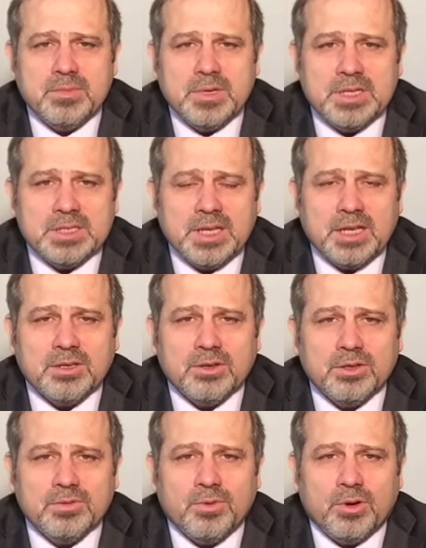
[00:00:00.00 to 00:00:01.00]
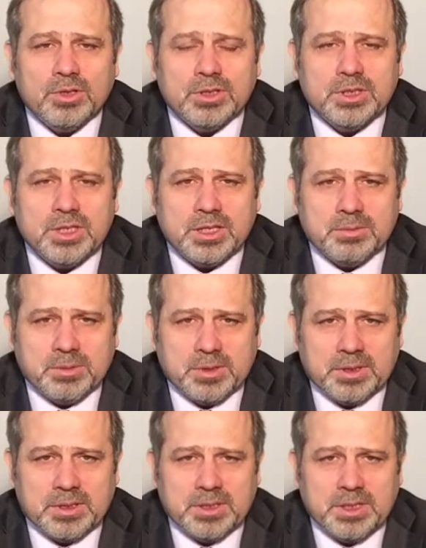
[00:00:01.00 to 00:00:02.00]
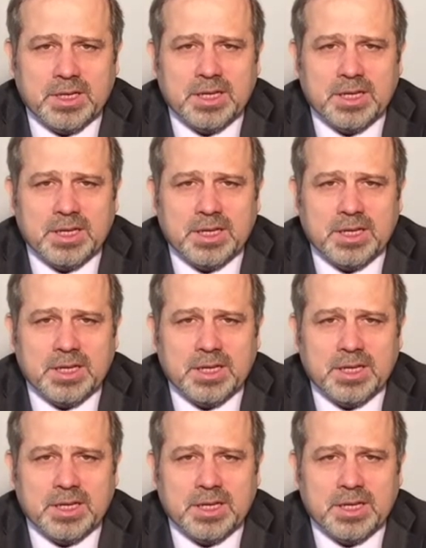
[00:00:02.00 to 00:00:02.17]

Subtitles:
is not good for the treatment.